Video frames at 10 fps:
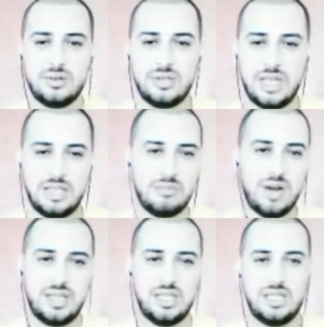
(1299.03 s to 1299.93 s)
that
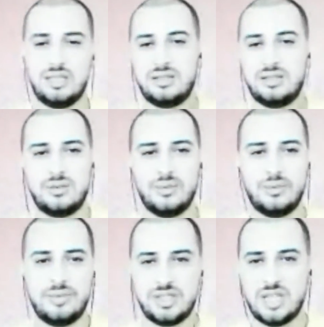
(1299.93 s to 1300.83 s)
money
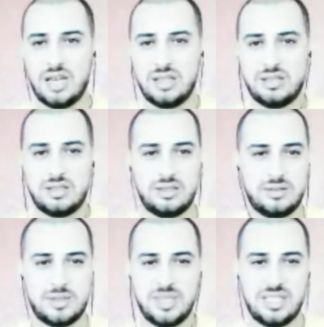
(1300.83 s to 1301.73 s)
is not
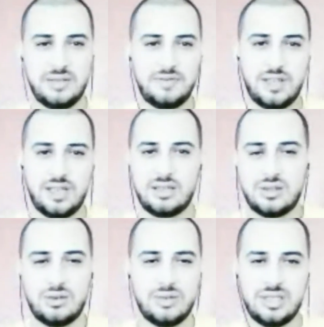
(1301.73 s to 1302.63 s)
specific,
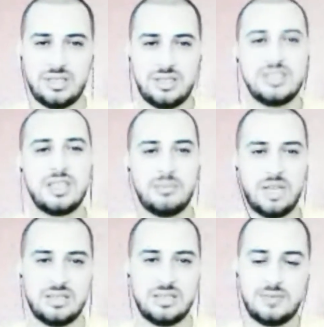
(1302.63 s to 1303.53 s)
so it's a
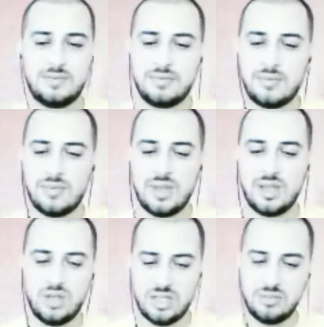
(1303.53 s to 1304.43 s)
mess.
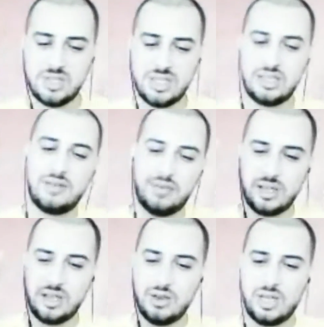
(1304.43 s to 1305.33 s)
With Jumpstart
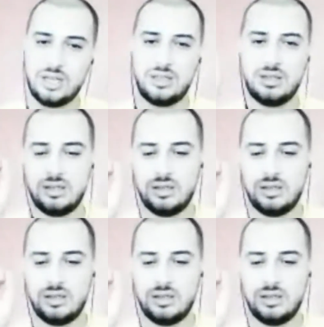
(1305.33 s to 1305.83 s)
Africa, you can